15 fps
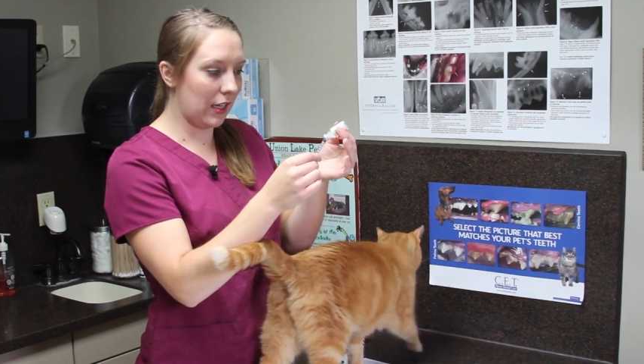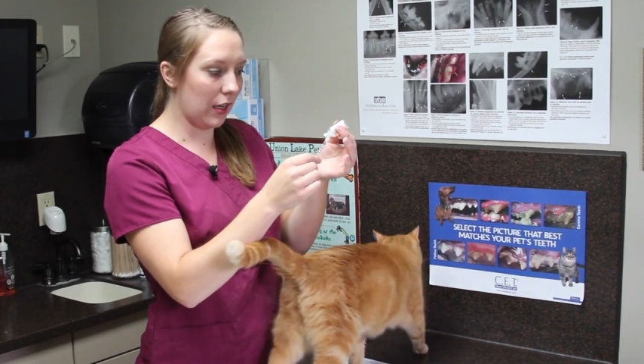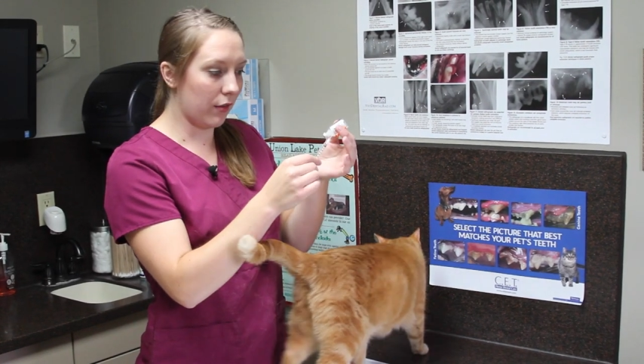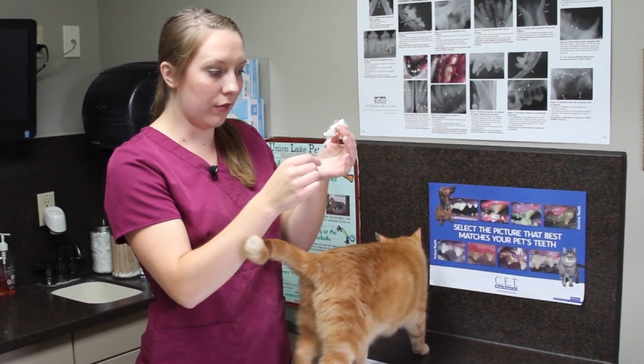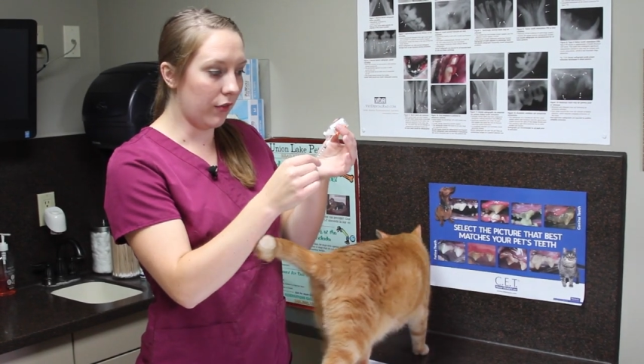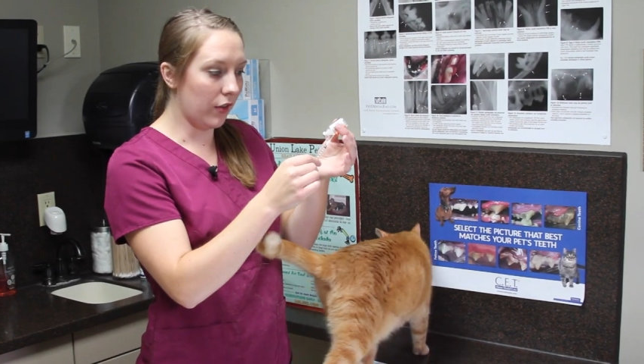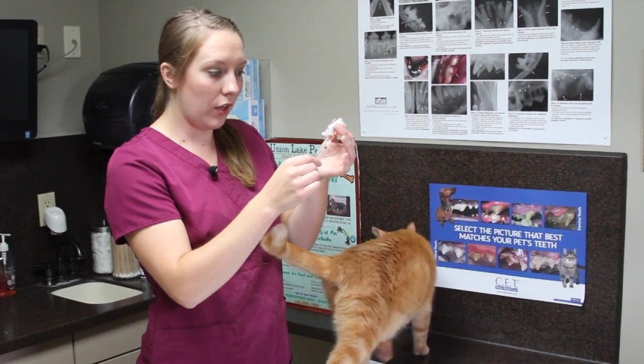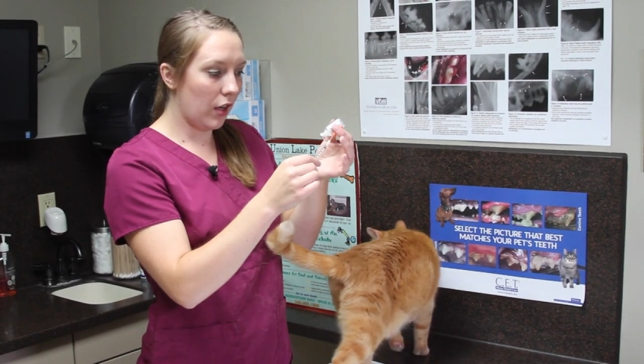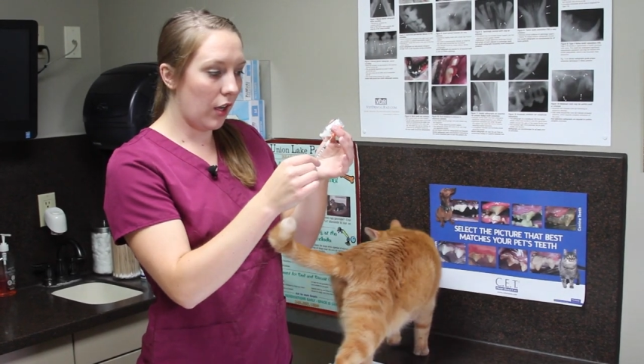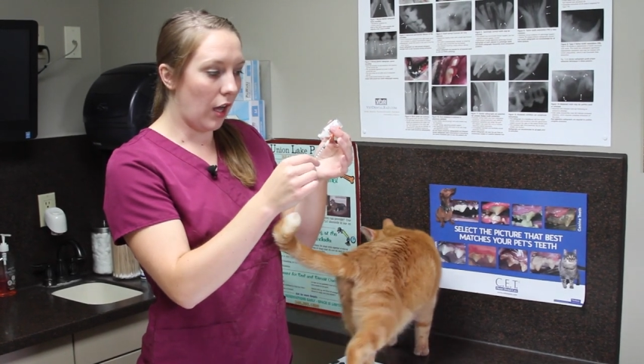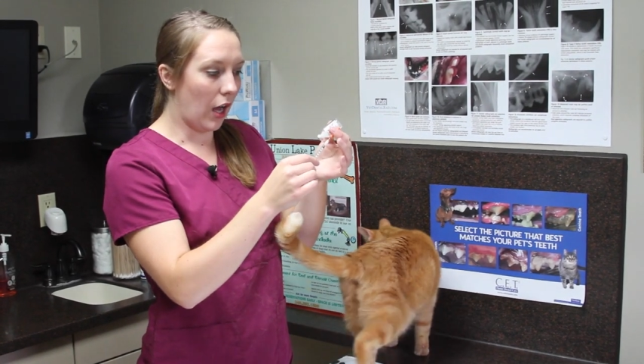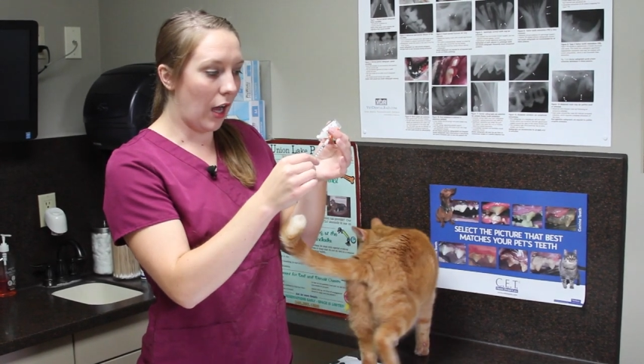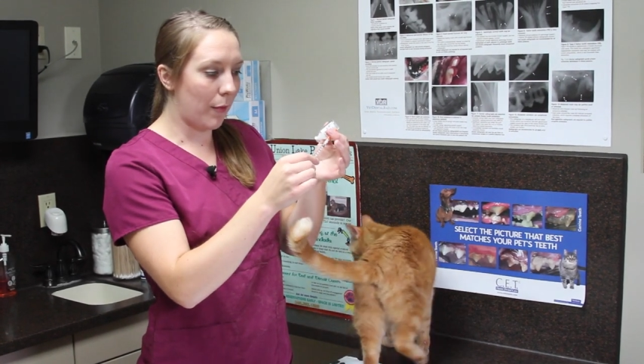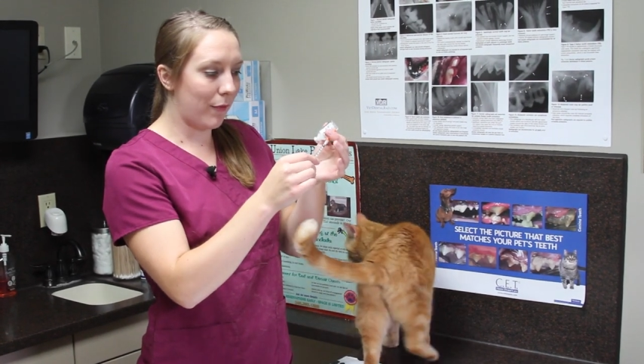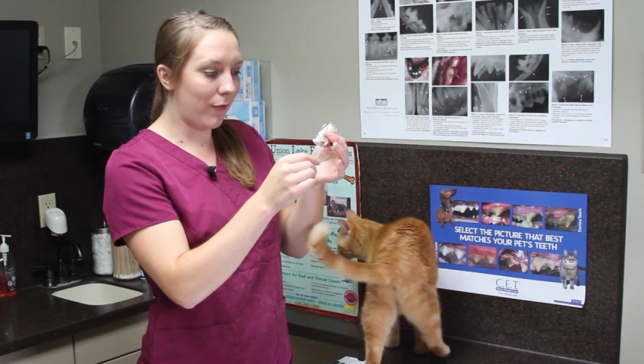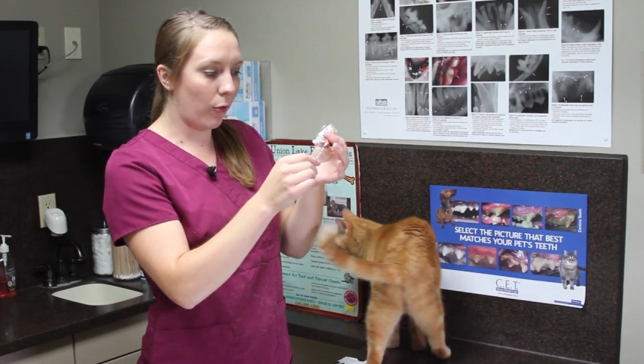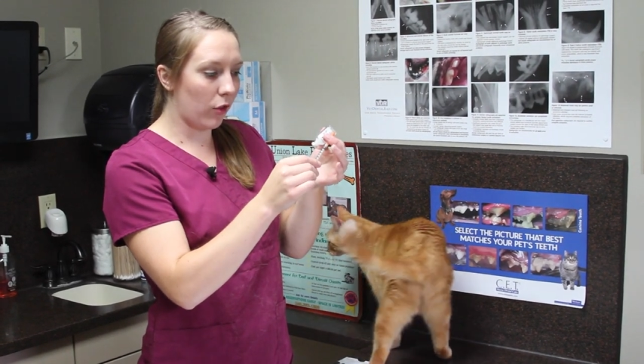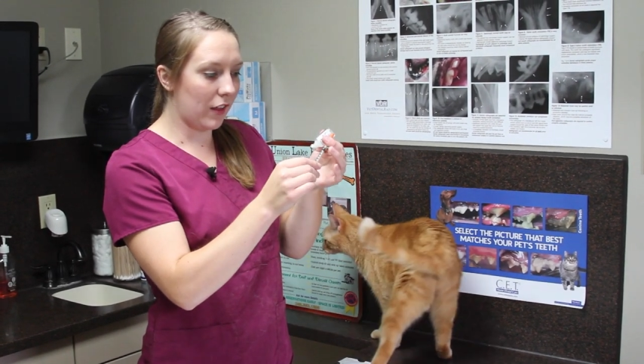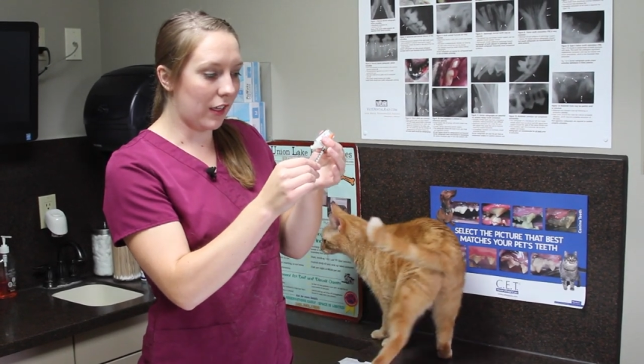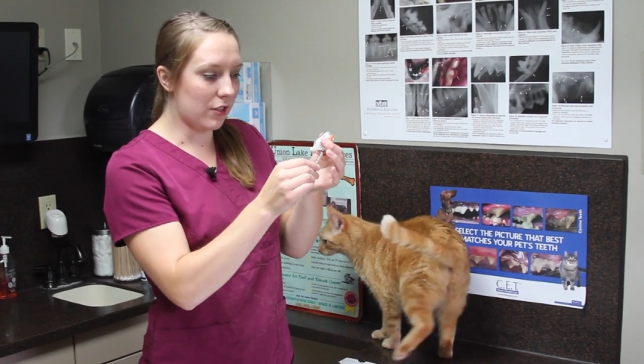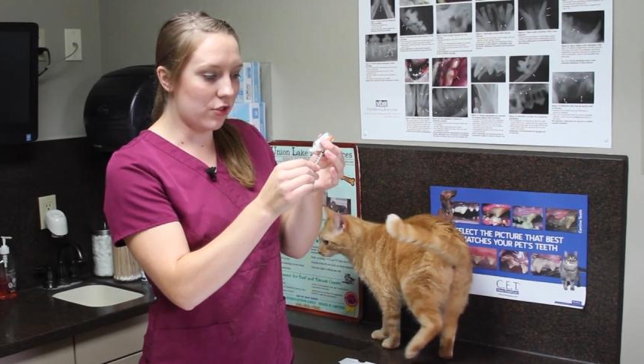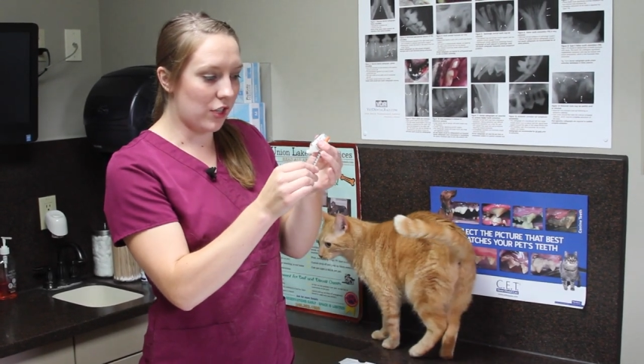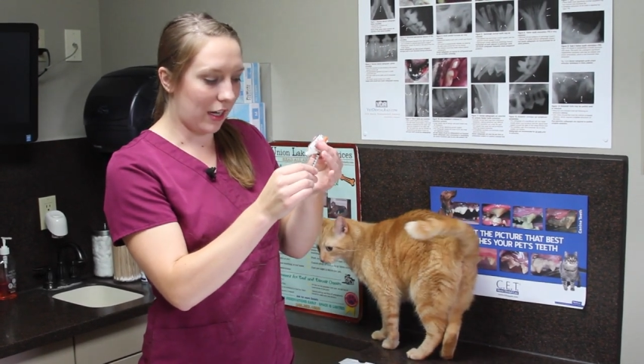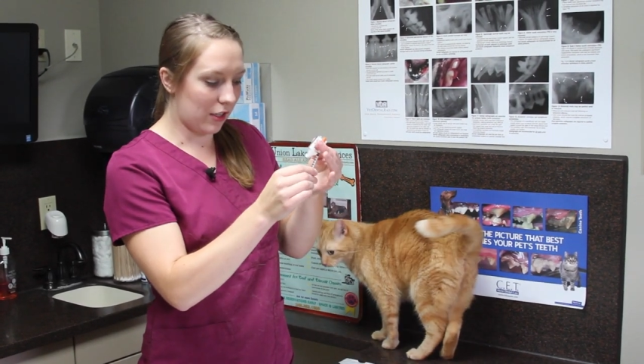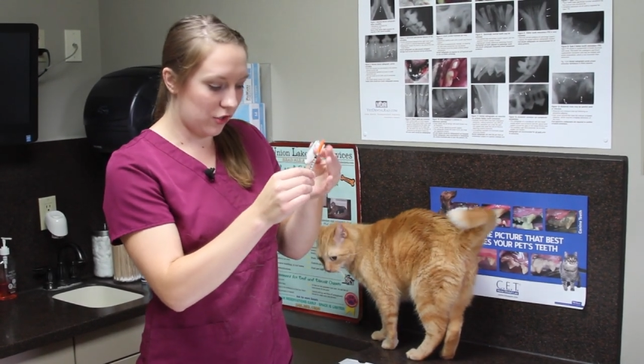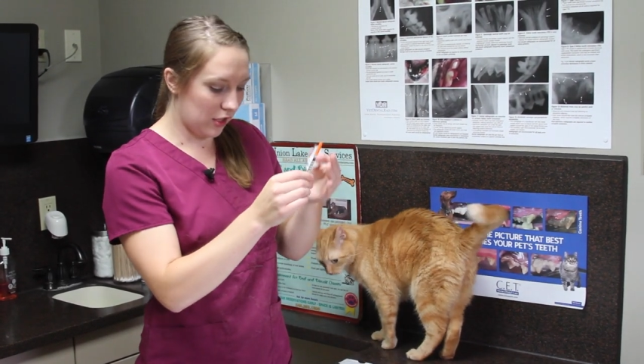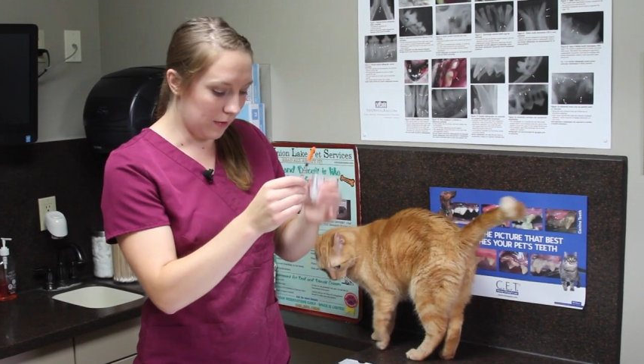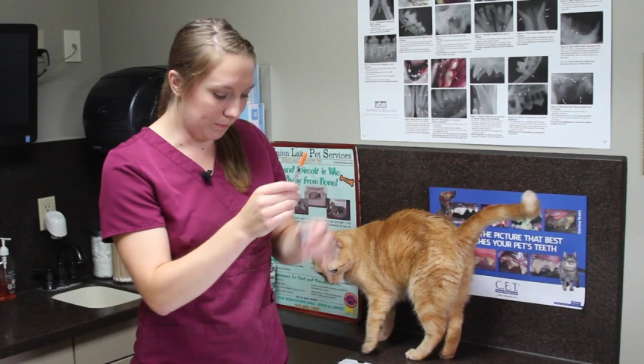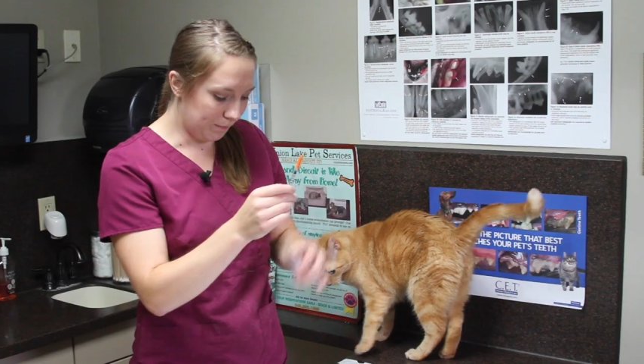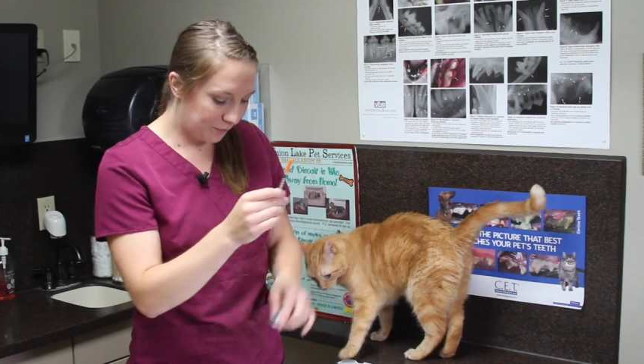give for the
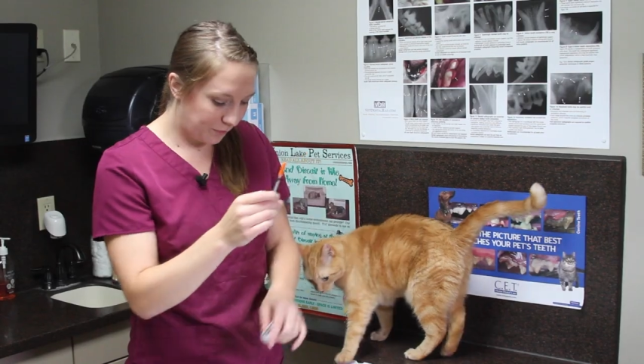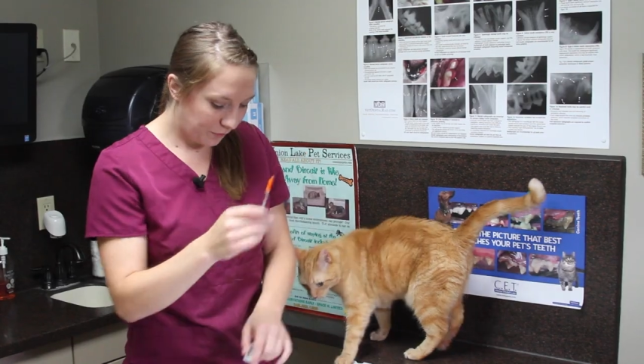injection.